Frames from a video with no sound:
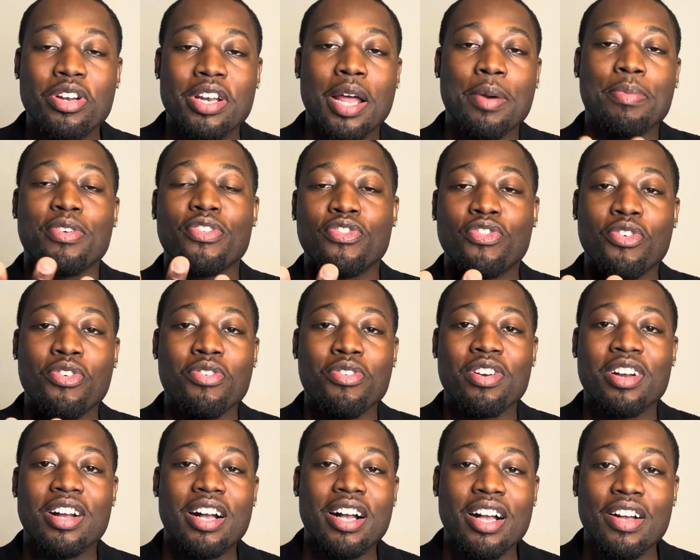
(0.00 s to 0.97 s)
number
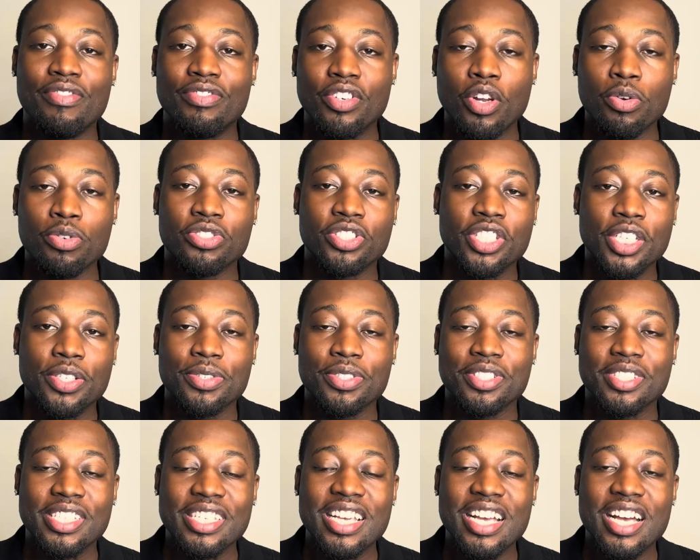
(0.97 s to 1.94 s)
4 of No
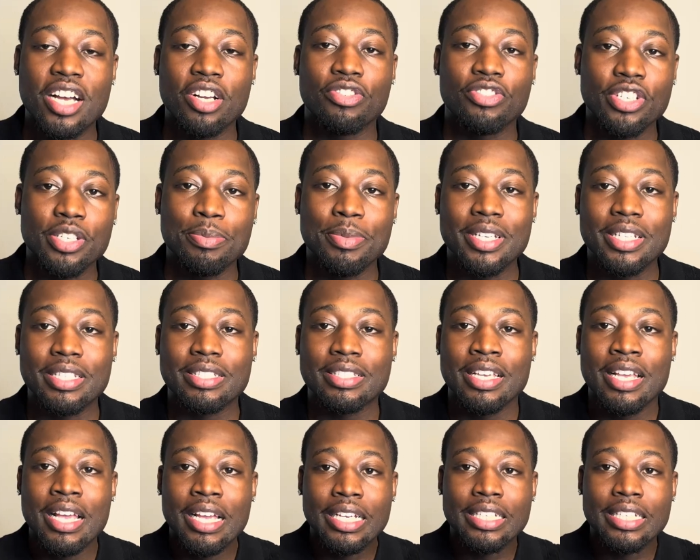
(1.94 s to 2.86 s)
Secrecy Agreements.